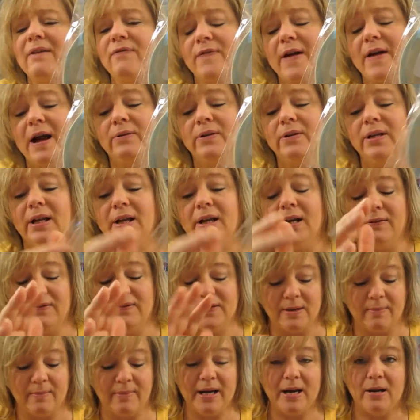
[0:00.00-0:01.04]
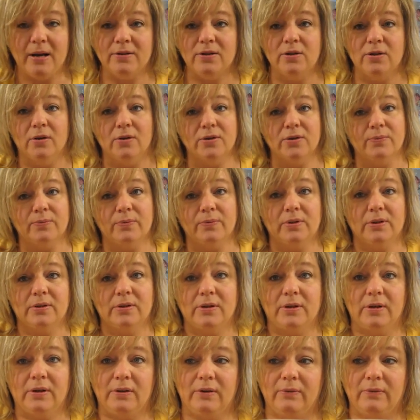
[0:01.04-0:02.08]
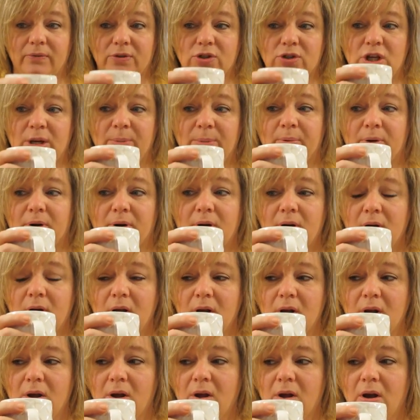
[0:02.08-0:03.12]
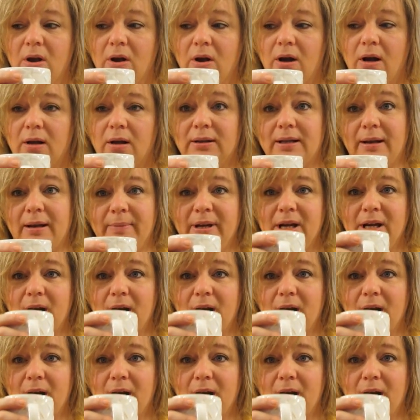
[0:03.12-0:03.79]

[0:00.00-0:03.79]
found it, and if somebody else knows cheaper, let me